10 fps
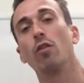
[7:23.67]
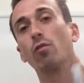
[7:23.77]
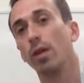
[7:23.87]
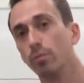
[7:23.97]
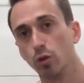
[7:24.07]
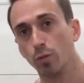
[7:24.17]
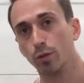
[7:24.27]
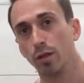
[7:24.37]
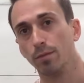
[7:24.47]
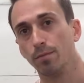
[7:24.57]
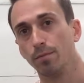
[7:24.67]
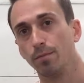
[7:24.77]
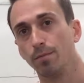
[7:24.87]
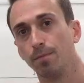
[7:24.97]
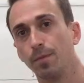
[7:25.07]
of reabsorption.
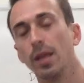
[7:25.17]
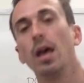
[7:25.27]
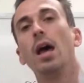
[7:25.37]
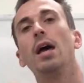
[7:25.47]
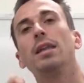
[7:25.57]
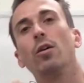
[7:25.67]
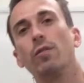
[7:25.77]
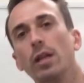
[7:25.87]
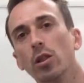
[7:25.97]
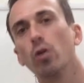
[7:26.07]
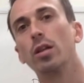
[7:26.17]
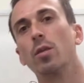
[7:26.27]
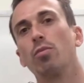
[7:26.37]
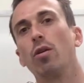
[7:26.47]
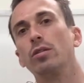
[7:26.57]
Now, if we look at the
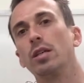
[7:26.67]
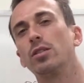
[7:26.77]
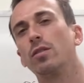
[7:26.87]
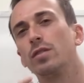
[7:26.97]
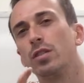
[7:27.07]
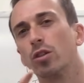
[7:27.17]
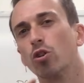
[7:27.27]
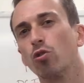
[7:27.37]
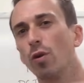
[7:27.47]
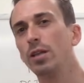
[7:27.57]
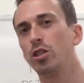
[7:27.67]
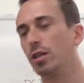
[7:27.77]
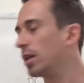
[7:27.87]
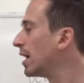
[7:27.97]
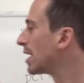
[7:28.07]
process of
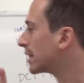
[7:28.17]
secretion,